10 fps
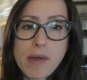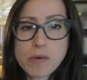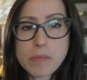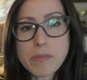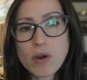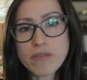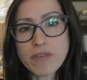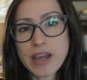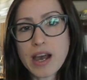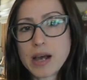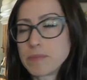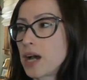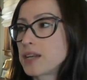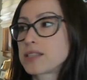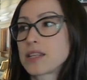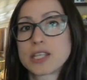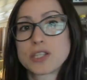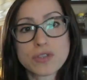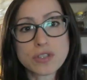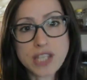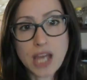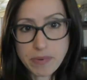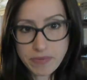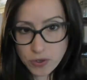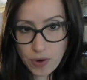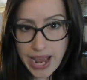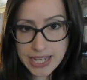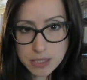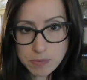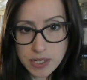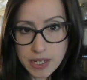That would be more of a cylindrical type of a grasp.